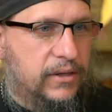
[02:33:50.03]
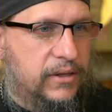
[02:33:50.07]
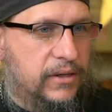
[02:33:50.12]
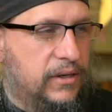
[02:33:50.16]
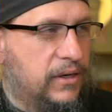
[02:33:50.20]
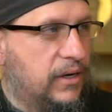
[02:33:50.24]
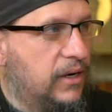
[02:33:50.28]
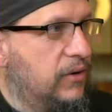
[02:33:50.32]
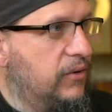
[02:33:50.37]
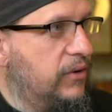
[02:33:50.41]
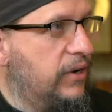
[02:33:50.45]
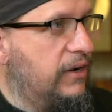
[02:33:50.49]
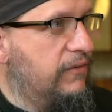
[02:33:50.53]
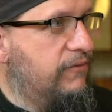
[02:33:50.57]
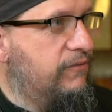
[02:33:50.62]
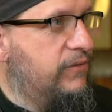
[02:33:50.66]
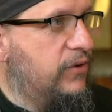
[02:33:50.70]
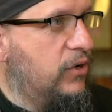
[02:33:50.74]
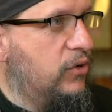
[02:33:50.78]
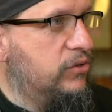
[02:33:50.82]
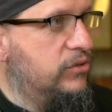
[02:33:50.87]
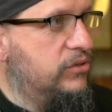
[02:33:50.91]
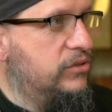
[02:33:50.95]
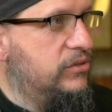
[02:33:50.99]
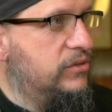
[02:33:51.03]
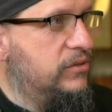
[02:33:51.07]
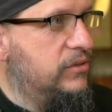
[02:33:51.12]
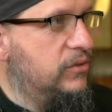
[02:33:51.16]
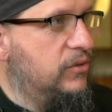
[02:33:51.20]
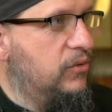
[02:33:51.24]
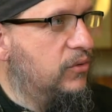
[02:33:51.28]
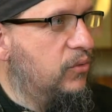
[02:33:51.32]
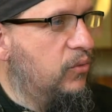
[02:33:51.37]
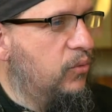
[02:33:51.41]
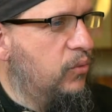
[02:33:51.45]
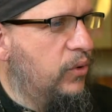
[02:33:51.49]
All right, folks.
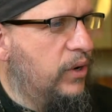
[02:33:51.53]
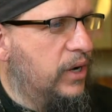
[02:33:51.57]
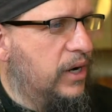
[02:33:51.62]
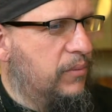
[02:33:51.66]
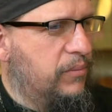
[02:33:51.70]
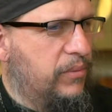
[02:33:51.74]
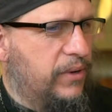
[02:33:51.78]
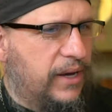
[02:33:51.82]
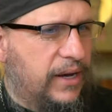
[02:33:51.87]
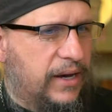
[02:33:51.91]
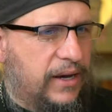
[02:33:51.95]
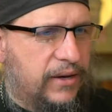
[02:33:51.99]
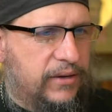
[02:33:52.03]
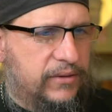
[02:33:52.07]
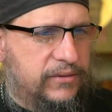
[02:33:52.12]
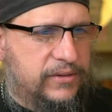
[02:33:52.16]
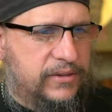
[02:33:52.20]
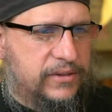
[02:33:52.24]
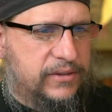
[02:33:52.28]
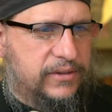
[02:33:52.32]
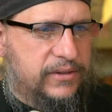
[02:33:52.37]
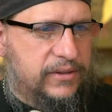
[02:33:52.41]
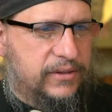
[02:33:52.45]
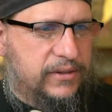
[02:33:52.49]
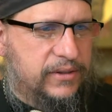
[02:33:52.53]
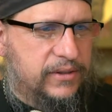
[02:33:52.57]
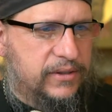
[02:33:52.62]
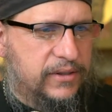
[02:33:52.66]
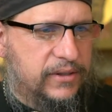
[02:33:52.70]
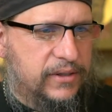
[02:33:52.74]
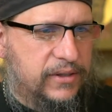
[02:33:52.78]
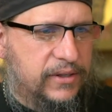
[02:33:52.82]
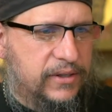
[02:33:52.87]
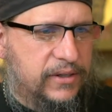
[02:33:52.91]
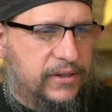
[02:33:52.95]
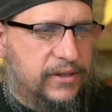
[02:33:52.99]
What about
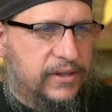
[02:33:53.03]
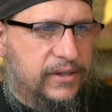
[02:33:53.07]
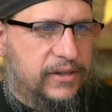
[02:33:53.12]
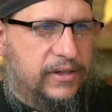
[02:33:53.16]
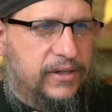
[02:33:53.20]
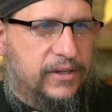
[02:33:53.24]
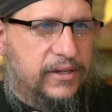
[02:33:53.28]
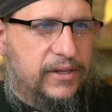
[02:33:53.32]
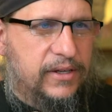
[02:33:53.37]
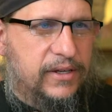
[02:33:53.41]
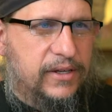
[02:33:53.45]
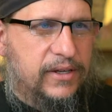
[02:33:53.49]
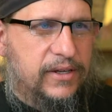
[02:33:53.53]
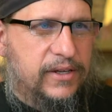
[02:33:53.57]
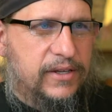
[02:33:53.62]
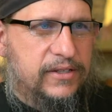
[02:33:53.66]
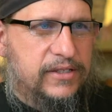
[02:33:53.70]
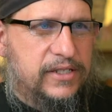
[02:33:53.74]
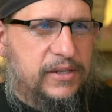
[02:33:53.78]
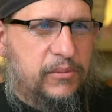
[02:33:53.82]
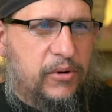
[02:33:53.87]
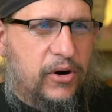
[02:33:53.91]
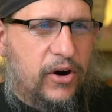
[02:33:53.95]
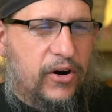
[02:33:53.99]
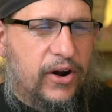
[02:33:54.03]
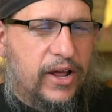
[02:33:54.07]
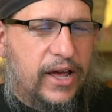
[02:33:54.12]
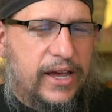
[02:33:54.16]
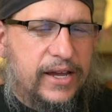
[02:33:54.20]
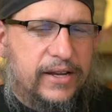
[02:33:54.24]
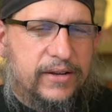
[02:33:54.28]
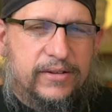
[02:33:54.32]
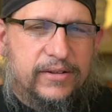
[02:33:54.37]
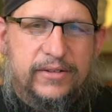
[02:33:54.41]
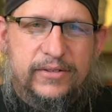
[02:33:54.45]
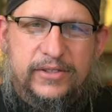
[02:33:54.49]
tomorrow
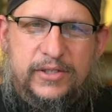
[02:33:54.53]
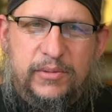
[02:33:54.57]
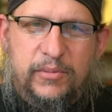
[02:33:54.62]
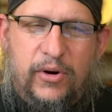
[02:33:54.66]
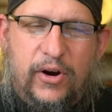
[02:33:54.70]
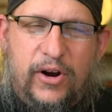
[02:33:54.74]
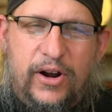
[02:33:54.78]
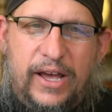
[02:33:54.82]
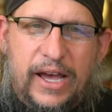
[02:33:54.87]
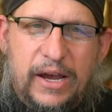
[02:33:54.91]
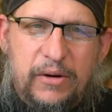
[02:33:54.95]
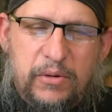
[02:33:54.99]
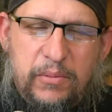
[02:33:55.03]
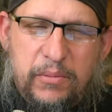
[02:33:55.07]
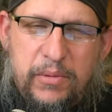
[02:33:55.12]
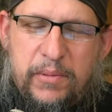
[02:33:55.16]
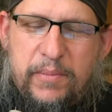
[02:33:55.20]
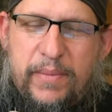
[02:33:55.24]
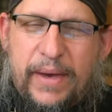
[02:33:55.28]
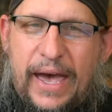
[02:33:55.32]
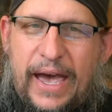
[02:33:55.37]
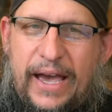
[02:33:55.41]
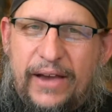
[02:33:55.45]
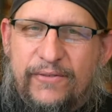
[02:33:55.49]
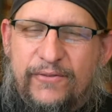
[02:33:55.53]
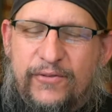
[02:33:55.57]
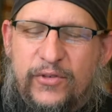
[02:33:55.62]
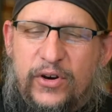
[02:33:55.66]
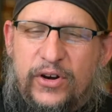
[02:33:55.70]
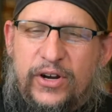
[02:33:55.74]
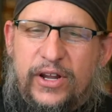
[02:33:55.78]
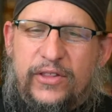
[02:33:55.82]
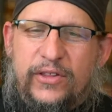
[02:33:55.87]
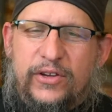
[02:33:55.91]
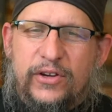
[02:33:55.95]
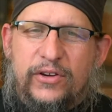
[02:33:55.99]
night? Tomorrow night, we'll be back for
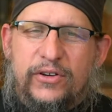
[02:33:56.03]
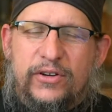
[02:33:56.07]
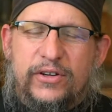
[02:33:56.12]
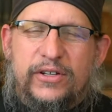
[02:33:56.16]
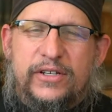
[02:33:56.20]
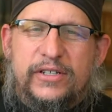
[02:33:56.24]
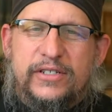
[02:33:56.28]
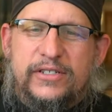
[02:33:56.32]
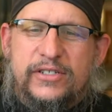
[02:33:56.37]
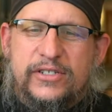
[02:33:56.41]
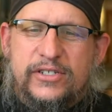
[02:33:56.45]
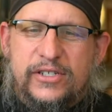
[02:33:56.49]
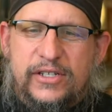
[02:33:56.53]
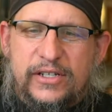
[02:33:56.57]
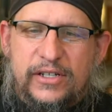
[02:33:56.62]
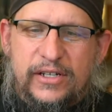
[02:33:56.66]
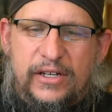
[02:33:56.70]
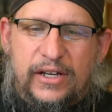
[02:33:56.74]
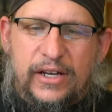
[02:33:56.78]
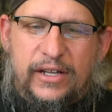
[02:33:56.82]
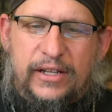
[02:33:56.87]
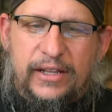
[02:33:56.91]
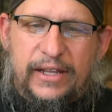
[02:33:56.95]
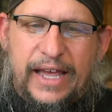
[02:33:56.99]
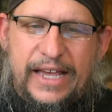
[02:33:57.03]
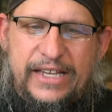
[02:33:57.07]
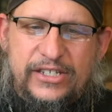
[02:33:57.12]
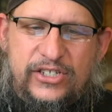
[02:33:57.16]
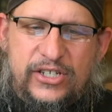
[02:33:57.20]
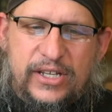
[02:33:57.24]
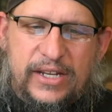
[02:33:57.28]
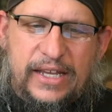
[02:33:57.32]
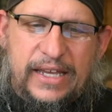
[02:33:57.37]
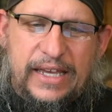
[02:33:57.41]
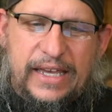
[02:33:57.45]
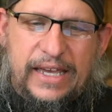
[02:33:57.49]
another uh,
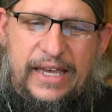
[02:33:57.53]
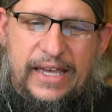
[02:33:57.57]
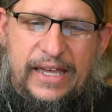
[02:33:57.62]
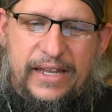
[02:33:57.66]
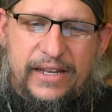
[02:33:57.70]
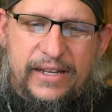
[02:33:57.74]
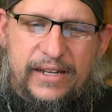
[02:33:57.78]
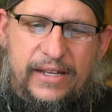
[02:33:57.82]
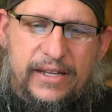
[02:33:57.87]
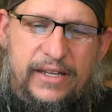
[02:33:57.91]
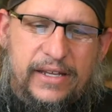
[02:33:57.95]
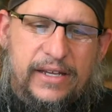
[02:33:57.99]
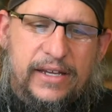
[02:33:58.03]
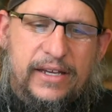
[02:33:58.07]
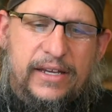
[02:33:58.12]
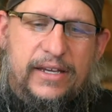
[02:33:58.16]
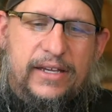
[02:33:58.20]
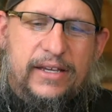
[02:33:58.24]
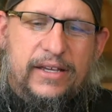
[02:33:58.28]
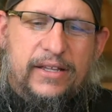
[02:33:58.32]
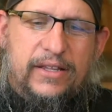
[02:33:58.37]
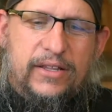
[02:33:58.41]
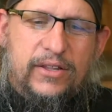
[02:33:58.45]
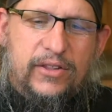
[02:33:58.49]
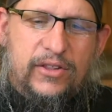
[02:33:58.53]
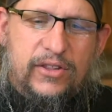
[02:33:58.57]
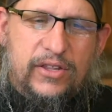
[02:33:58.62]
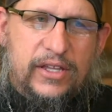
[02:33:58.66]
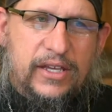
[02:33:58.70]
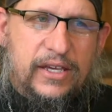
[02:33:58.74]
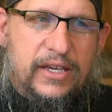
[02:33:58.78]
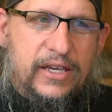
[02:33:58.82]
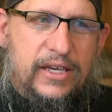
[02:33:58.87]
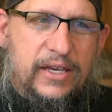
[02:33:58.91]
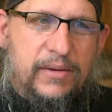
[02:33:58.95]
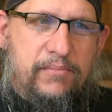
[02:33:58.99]
lesson in
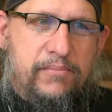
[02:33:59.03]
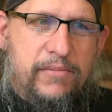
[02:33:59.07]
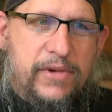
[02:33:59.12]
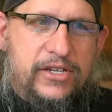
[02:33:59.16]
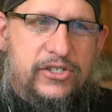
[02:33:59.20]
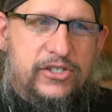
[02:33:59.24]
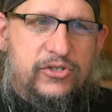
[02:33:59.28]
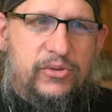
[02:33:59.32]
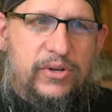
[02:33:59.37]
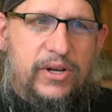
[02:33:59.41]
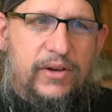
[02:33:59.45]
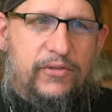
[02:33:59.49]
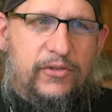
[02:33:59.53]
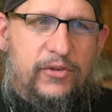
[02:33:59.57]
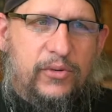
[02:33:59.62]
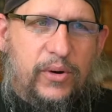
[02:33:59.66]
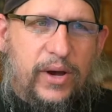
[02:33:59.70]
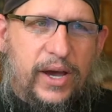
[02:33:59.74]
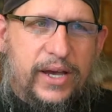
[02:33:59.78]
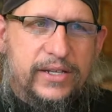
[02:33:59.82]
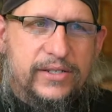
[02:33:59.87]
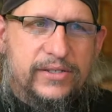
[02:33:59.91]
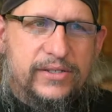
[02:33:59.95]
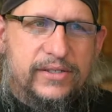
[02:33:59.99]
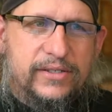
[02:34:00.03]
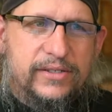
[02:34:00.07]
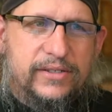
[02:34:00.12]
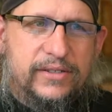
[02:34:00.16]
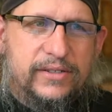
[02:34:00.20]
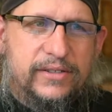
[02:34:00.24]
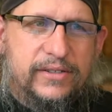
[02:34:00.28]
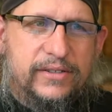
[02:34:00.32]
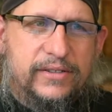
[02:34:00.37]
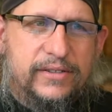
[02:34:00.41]
the mystery of Christ.